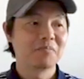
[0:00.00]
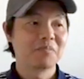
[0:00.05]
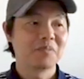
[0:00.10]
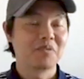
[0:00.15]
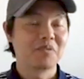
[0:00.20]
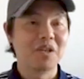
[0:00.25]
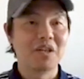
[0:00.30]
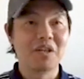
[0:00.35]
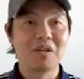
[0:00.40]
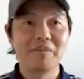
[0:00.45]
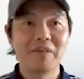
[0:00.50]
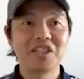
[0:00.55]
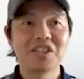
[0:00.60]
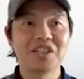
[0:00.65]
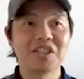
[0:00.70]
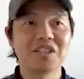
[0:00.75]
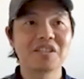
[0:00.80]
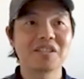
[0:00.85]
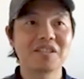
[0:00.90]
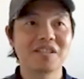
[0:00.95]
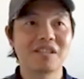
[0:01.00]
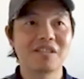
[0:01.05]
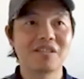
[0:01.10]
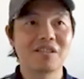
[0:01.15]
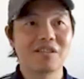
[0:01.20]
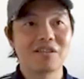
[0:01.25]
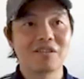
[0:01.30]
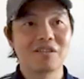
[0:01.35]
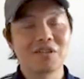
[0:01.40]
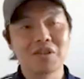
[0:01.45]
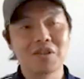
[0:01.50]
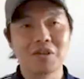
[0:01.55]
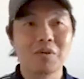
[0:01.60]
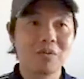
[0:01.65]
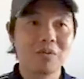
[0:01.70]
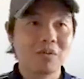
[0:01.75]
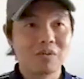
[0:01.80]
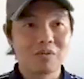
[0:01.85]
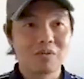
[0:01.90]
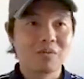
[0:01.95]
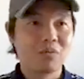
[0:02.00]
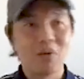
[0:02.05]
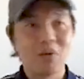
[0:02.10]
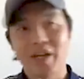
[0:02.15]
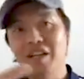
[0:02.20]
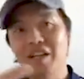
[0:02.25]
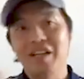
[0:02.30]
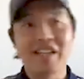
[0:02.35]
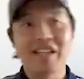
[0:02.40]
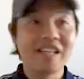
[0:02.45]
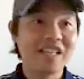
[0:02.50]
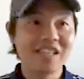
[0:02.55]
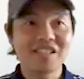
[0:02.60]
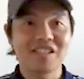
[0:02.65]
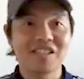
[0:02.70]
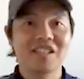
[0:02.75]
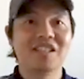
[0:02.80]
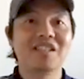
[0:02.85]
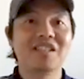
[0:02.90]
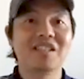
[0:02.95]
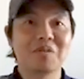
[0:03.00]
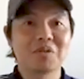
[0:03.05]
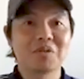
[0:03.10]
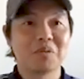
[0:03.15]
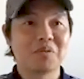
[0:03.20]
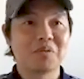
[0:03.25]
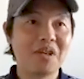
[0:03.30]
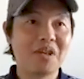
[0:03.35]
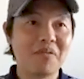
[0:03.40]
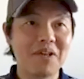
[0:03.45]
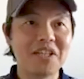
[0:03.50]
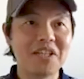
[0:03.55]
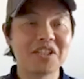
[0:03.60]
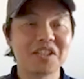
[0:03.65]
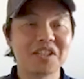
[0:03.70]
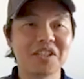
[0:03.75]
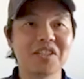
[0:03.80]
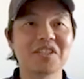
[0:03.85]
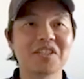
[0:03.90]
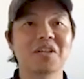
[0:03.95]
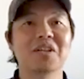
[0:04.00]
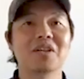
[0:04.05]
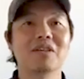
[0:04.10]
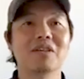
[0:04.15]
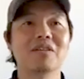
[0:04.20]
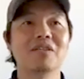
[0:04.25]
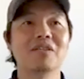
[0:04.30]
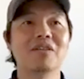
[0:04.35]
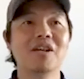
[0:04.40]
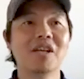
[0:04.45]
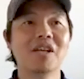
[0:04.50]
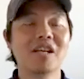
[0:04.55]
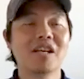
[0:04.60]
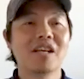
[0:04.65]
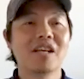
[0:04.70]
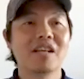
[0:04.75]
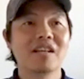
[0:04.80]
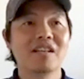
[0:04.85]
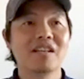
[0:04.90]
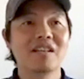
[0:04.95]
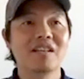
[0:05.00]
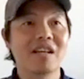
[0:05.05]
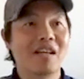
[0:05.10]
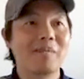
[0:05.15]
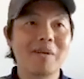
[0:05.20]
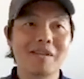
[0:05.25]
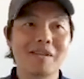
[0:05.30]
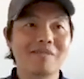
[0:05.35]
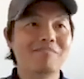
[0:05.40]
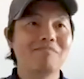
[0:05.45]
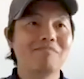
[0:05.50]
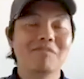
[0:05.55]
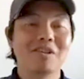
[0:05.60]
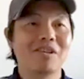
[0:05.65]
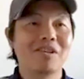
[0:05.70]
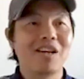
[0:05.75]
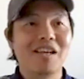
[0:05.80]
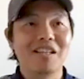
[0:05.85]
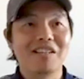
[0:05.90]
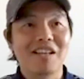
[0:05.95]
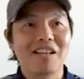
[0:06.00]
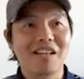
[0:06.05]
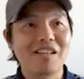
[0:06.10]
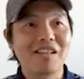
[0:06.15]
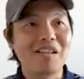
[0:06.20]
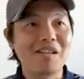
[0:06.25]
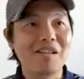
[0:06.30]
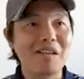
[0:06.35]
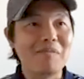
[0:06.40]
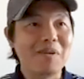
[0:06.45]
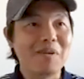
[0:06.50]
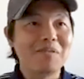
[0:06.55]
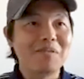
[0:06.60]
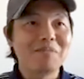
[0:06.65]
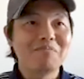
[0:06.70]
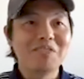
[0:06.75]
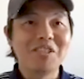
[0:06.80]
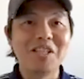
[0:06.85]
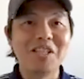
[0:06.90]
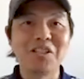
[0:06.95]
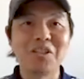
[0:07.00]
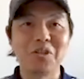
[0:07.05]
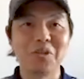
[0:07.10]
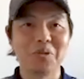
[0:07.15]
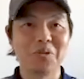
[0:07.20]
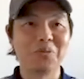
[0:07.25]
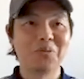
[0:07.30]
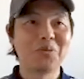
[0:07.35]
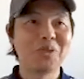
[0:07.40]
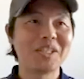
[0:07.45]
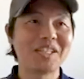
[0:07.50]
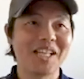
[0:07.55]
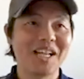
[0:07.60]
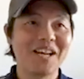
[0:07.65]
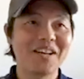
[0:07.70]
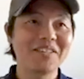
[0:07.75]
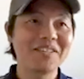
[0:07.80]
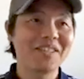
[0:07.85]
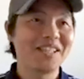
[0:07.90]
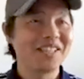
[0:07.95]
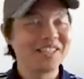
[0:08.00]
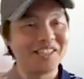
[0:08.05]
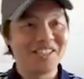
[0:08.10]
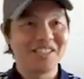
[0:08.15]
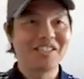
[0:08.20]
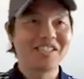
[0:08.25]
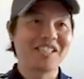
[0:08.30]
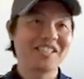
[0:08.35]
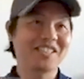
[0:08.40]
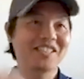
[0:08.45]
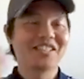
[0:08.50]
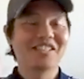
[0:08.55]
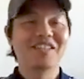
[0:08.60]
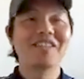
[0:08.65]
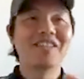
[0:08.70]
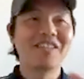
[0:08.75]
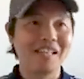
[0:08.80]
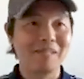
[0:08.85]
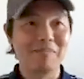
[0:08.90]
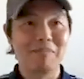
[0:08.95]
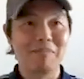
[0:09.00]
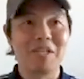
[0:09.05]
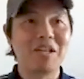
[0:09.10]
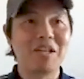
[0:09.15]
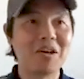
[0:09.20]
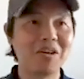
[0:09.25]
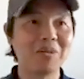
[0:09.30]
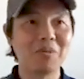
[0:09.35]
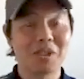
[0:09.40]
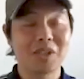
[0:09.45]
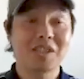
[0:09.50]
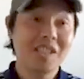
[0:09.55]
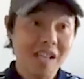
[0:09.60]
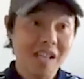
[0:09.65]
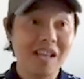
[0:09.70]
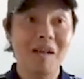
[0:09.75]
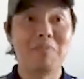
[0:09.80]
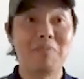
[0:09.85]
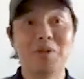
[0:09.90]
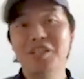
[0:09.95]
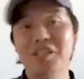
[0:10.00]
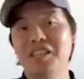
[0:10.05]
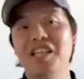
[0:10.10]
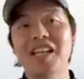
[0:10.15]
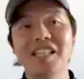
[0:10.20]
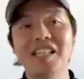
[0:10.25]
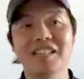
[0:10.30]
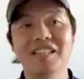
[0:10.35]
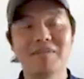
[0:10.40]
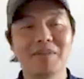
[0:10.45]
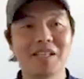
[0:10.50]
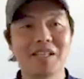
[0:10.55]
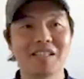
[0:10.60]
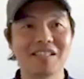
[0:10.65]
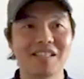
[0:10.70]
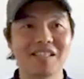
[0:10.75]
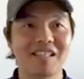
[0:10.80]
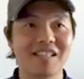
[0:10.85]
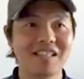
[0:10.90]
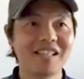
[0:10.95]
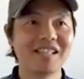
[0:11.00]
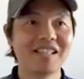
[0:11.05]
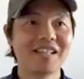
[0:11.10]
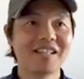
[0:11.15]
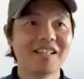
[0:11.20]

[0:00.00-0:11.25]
renovations, or where it is in terms of renovation. So yeah, I mean, I didn't even need to reach out, and she'll just let me know, which I appreciate, because as